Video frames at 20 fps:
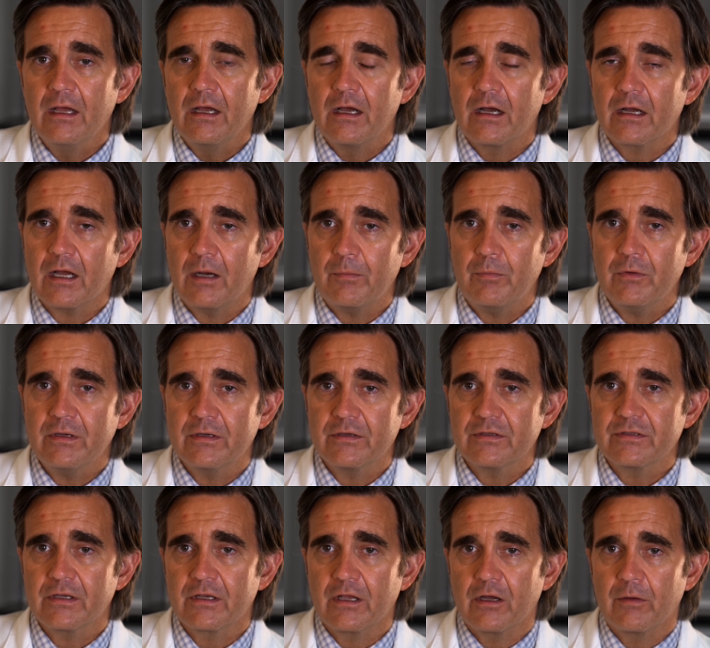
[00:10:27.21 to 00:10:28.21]
A couple
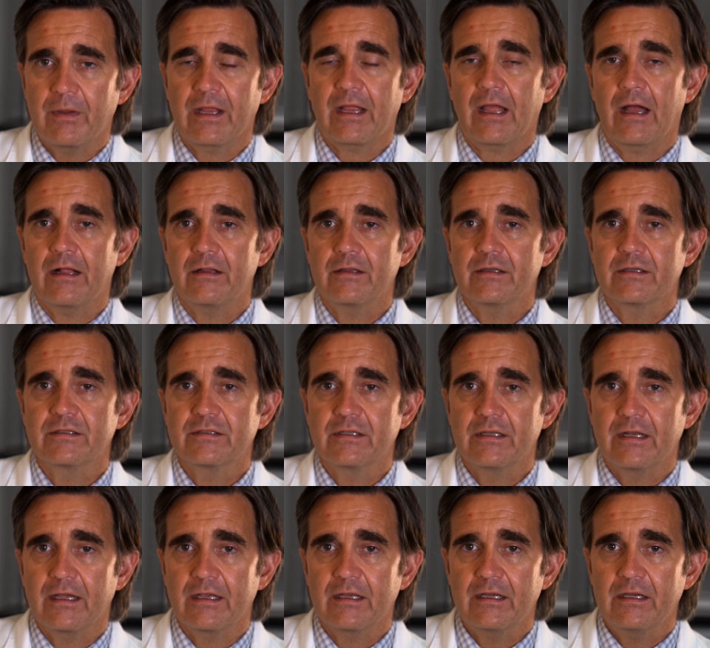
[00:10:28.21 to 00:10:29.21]
years ago, my colleagues
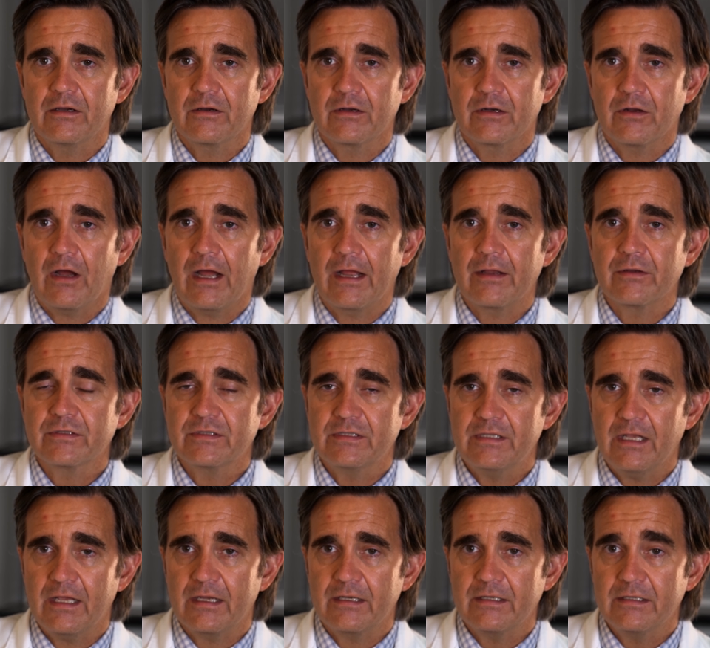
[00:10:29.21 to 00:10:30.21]
and I here at Ohio
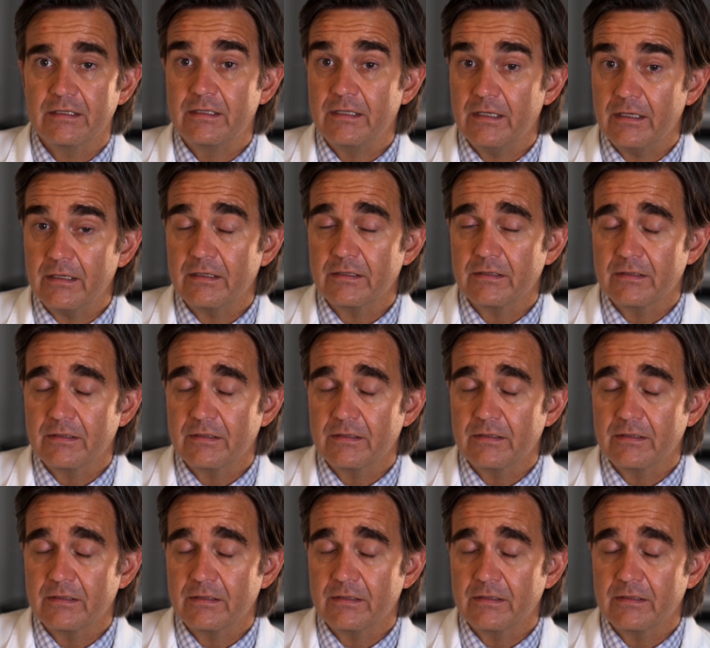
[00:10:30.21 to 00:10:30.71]
State did a,